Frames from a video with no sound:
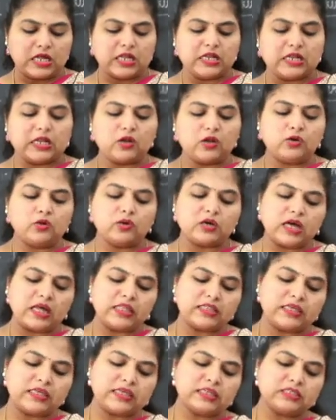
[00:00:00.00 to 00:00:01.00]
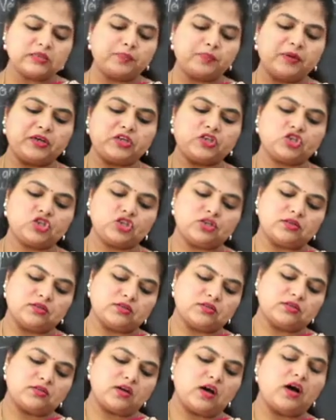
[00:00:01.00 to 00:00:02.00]
Now look at these
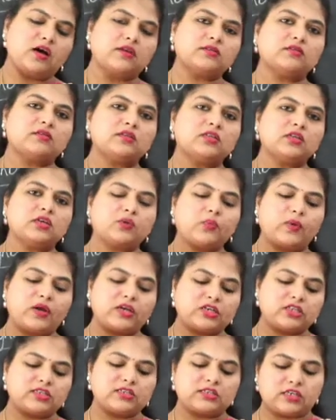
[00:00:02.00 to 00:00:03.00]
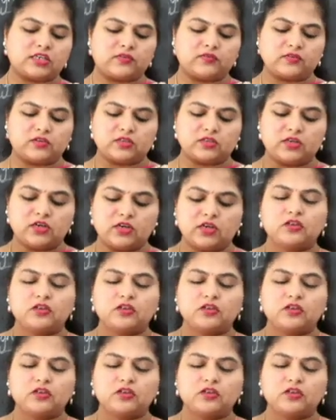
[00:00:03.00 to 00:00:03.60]
pictures. Answer the questions given.